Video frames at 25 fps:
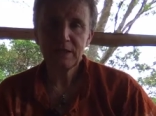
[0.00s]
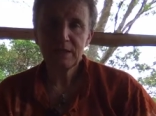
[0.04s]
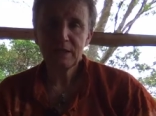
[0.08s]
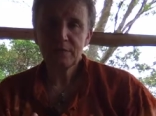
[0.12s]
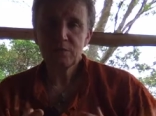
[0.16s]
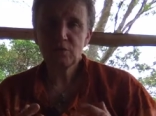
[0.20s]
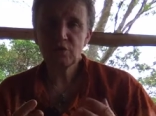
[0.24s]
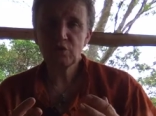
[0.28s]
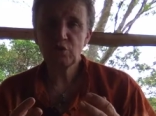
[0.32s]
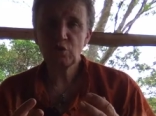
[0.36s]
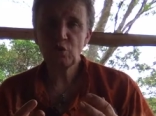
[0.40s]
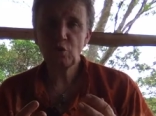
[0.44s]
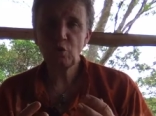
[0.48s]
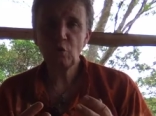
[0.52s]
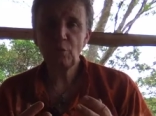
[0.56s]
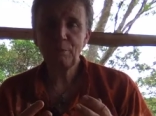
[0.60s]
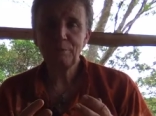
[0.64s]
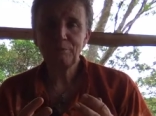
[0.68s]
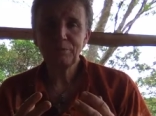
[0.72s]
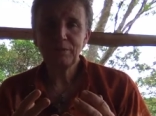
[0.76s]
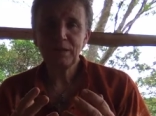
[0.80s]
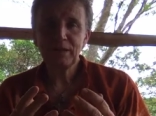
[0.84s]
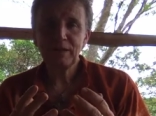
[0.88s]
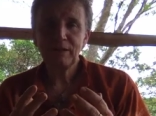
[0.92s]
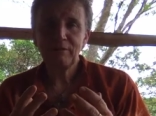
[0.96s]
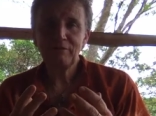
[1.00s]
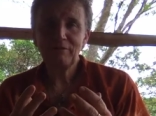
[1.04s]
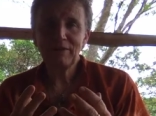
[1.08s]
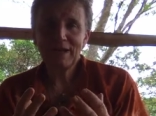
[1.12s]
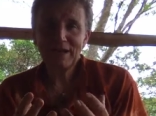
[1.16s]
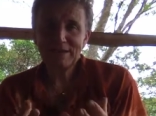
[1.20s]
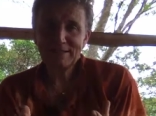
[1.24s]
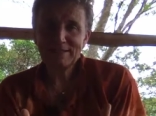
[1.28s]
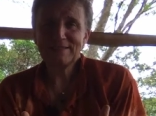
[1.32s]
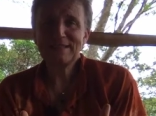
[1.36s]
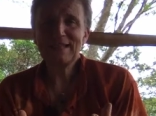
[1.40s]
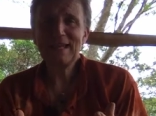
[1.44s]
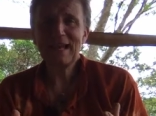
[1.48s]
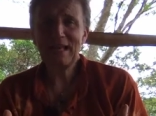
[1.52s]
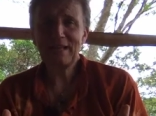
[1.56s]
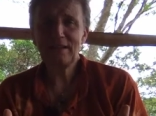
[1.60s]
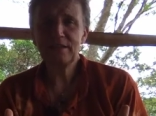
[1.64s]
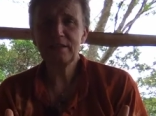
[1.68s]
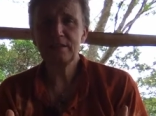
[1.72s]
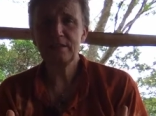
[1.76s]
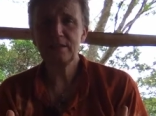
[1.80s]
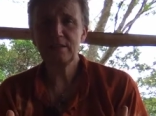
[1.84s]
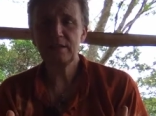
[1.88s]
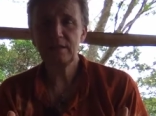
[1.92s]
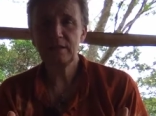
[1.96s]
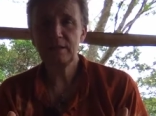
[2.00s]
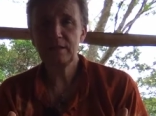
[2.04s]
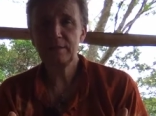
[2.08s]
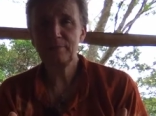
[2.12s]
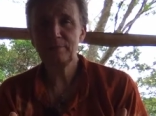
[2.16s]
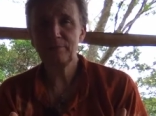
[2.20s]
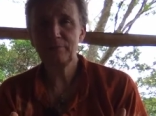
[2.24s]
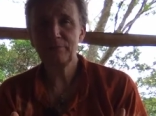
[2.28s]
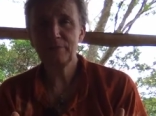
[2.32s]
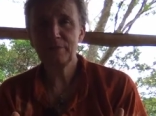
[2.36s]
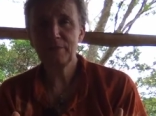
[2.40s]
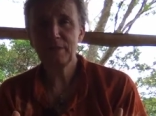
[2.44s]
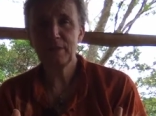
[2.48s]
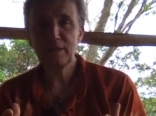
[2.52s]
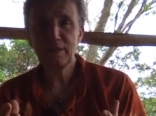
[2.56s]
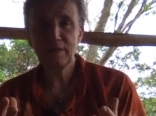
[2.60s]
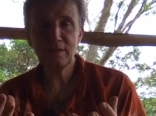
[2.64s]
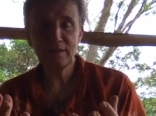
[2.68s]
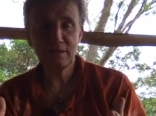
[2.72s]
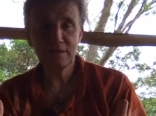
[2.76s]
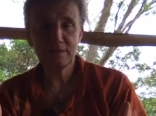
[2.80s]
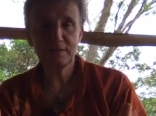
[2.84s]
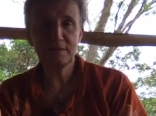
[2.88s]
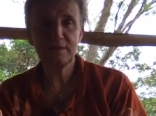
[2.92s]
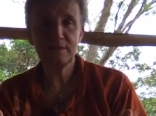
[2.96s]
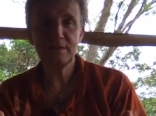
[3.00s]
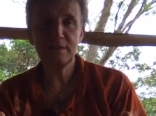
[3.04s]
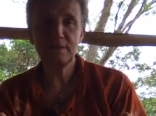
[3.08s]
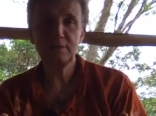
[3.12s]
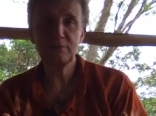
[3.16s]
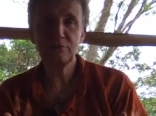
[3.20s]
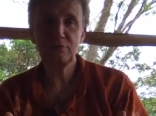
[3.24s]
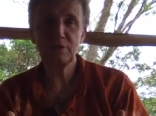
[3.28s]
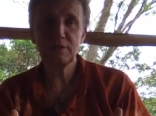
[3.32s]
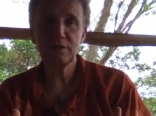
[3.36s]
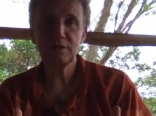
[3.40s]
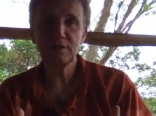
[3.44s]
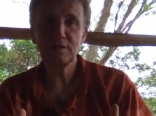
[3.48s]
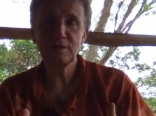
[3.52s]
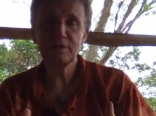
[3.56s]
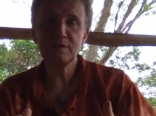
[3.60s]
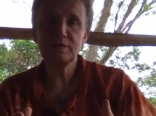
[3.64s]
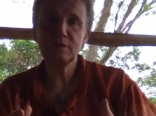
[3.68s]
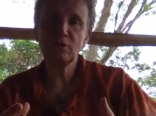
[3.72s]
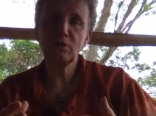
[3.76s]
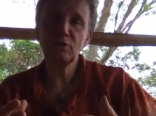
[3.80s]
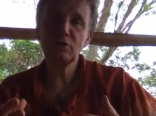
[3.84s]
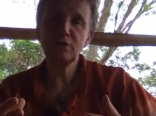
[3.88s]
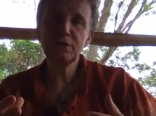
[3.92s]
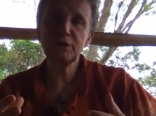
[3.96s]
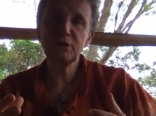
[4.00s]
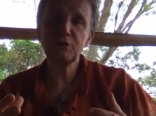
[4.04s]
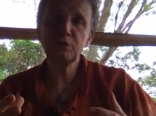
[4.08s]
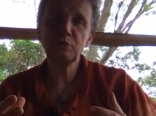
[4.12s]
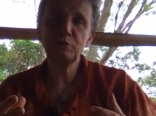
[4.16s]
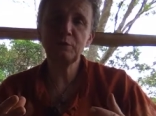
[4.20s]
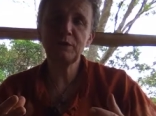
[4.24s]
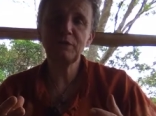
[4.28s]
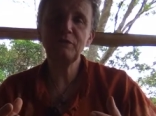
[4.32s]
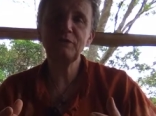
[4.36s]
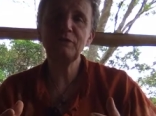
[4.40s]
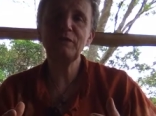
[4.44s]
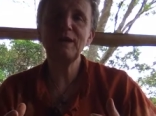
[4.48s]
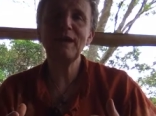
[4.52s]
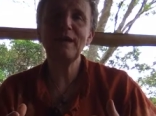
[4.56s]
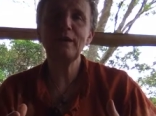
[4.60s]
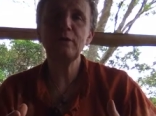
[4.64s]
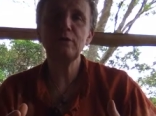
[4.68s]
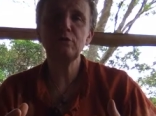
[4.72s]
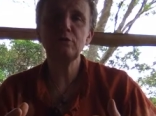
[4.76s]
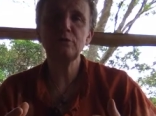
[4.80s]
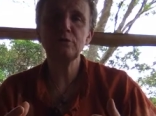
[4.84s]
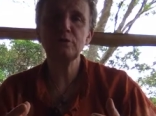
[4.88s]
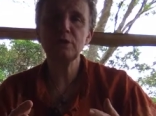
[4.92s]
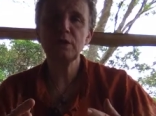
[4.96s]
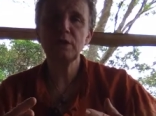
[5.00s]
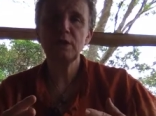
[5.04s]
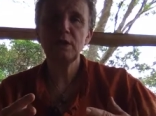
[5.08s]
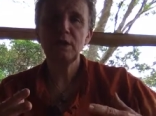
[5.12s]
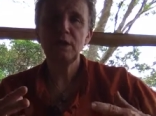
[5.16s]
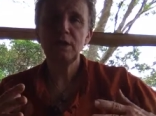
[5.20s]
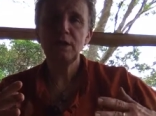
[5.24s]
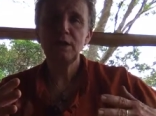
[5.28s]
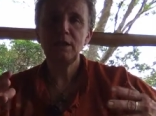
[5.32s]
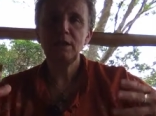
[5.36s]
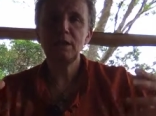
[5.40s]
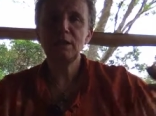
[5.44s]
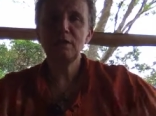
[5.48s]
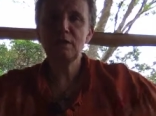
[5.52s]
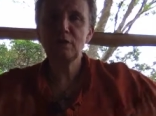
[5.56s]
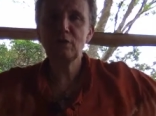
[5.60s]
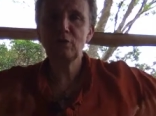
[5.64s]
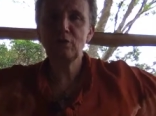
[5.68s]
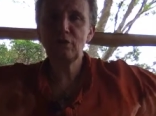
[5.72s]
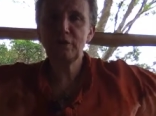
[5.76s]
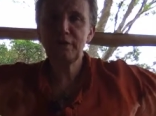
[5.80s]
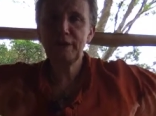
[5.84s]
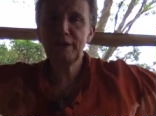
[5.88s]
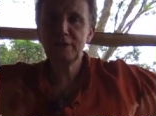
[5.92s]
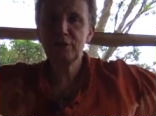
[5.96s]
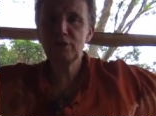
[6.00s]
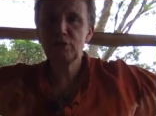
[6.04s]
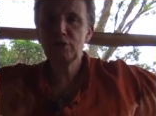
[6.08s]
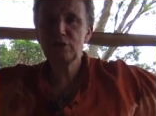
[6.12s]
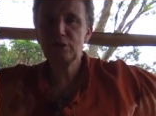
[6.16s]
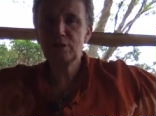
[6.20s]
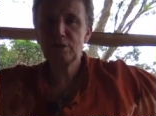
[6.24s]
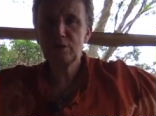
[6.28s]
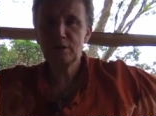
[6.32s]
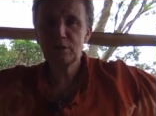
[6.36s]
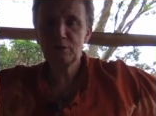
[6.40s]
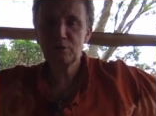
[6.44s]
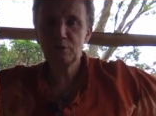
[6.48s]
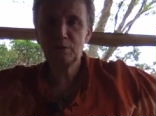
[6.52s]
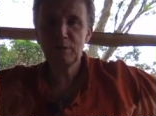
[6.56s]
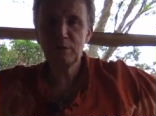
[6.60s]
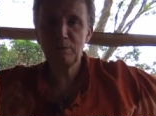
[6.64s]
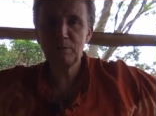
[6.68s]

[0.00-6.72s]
So vitality in this series is going to be found in the connection that we